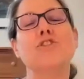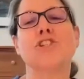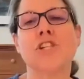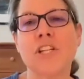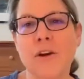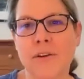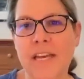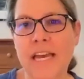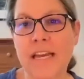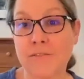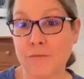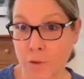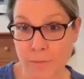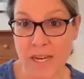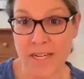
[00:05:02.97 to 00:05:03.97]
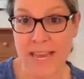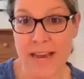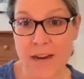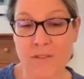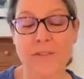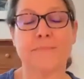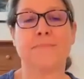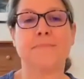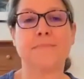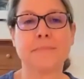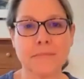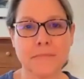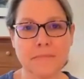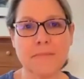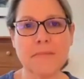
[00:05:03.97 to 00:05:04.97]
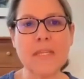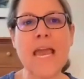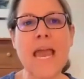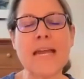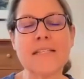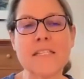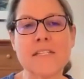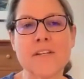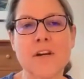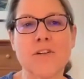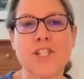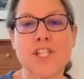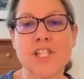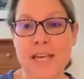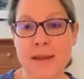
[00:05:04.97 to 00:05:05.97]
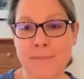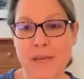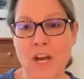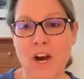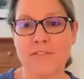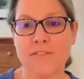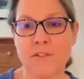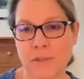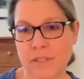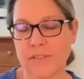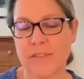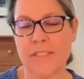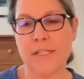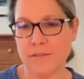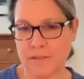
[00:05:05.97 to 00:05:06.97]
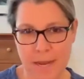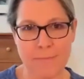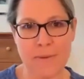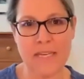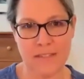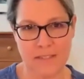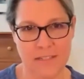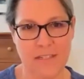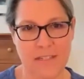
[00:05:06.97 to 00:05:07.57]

you should go get a full blood count. And so she sent me off to sent me